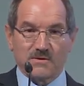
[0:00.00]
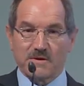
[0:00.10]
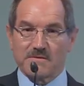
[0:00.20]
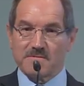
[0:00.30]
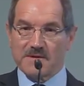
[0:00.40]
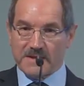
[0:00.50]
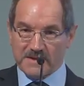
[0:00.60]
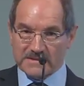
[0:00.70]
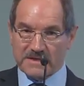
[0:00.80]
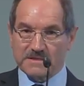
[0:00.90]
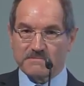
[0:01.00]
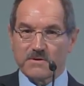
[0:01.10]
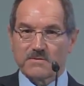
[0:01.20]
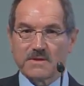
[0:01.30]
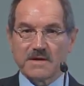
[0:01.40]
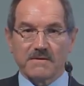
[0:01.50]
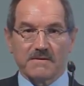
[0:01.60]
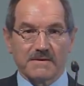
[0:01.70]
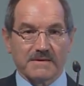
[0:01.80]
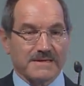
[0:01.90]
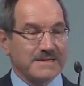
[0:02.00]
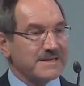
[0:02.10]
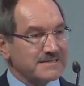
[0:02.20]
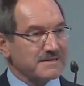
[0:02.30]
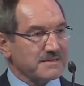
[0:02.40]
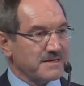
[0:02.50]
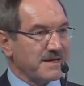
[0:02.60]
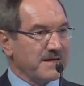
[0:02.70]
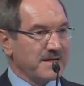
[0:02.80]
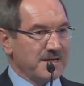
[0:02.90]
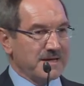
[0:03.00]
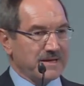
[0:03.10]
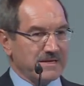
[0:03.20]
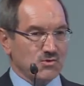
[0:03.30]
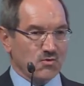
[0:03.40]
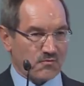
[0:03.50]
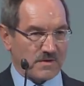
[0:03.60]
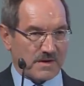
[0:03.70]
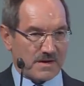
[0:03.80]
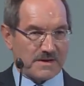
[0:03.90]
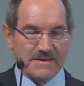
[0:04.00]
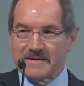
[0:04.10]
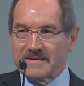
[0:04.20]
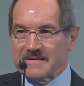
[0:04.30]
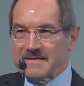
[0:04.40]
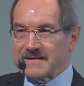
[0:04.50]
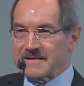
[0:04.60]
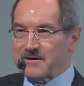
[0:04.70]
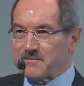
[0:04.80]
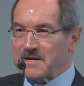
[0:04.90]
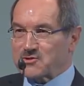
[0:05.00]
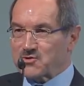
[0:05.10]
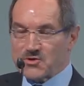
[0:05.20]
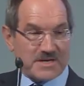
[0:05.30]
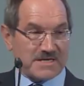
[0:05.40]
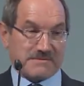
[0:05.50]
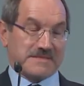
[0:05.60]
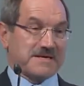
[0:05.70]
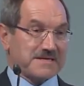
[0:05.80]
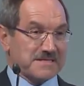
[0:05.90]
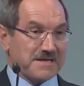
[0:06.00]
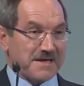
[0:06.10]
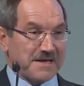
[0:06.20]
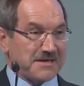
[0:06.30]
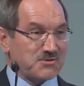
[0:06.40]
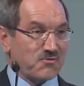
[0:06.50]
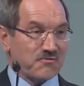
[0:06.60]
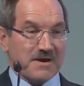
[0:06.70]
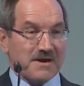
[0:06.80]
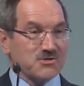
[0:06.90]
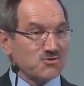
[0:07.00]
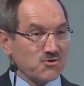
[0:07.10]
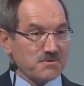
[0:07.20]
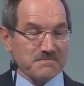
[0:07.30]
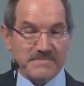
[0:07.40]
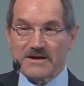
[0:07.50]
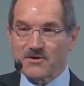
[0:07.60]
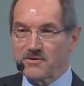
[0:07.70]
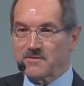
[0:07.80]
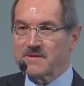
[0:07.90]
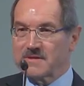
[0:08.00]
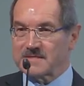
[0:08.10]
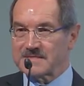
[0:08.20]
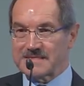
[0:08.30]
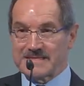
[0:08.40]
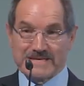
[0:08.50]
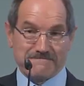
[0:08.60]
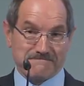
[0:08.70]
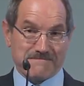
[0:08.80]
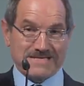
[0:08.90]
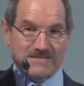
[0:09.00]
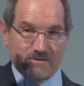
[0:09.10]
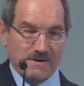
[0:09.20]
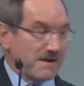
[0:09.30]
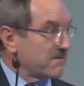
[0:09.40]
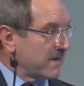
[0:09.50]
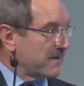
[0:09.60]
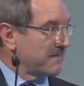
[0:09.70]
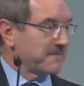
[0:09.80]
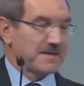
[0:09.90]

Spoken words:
taken by the wave and you will suffer. And the third one is to ride the wave. And of course, to be able